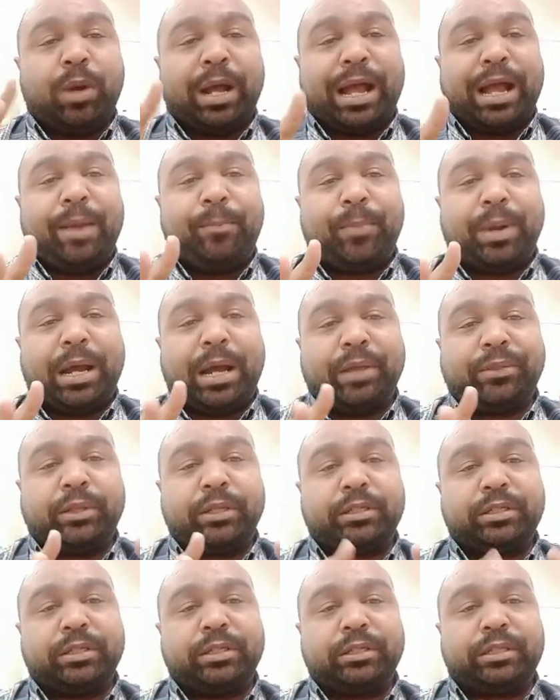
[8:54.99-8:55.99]
Those are the
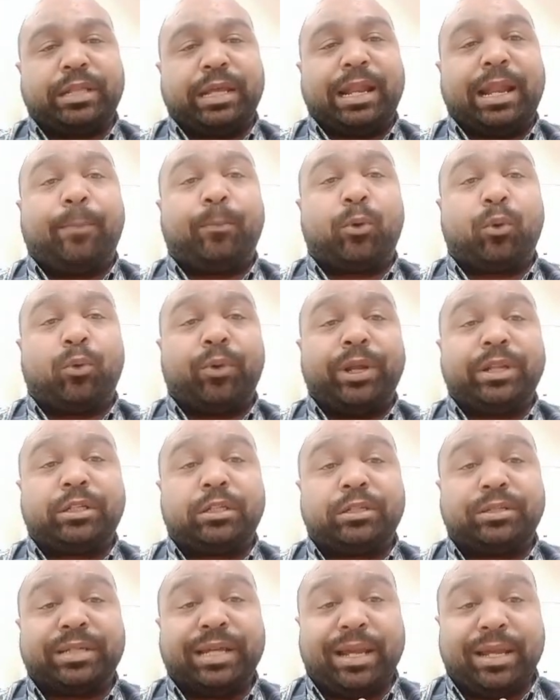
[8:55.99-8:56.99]
two
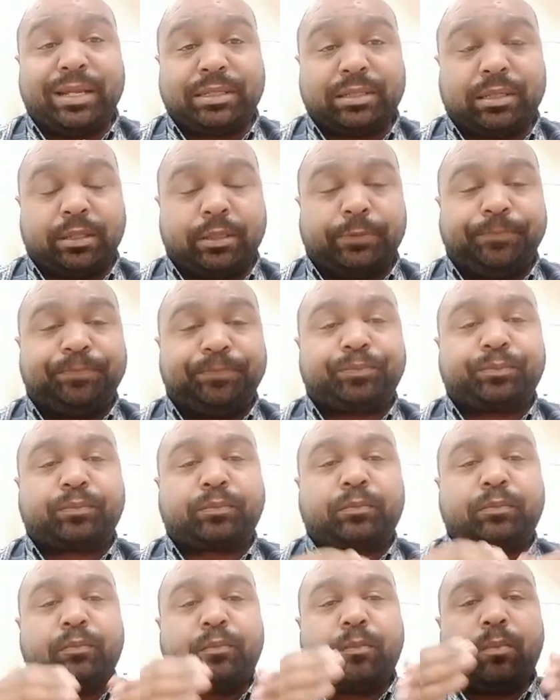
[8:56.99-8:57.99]
hypotheses that I'm going to
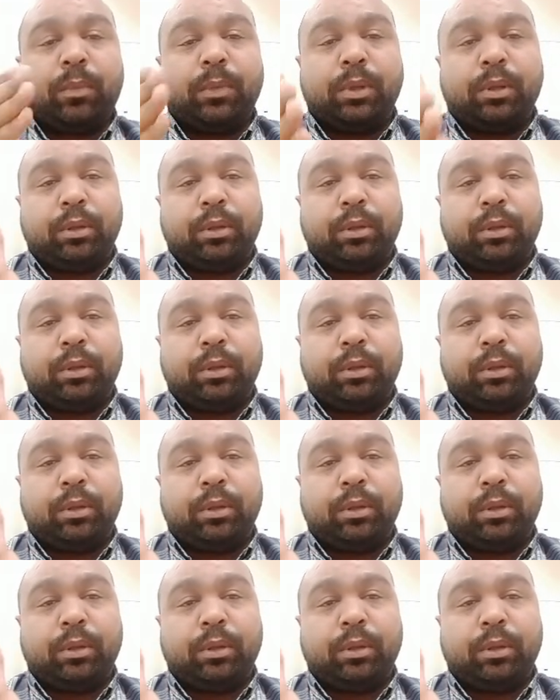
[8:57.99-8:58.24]
test.